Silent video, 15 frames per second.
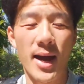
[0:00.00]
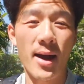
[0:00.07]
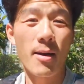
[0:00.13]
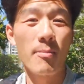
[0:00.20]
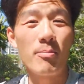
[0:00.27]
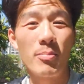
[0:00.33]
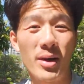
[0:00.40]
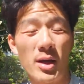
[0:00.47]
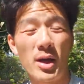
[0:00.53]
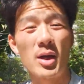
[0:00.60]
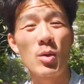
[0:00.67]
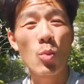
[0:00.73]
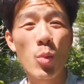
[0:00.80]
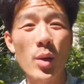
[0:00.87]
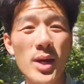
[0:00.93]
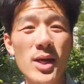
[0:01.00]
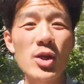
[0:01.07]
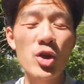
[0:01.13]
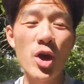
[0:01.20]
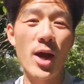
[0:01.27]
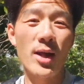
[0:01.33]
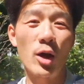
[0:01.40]
Um, but in
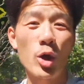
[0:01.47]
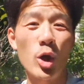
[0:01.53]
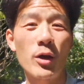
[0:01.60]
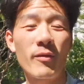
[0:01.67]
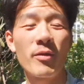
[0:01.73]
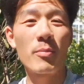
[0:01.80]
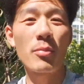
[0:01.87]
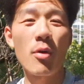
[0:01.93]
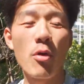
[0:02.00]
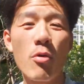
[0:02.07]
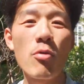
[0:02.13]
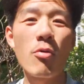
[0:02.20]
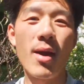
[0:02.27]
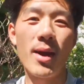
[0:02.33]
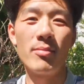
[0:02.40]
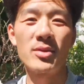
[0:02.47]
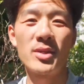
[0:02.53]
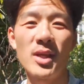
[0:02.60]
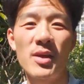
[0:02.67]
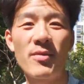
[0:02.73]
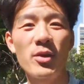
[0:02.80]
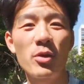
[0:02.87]
WeChat, a lot of the
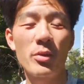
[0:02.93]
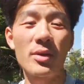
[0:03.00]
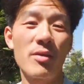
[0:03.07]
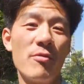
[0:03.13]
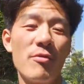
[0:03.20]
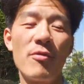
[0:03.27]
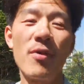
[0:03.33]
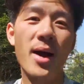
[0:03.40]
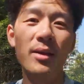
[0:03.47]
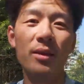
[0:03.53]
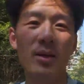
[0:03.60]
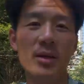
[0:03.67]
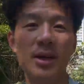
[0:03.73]
programs, even though you can find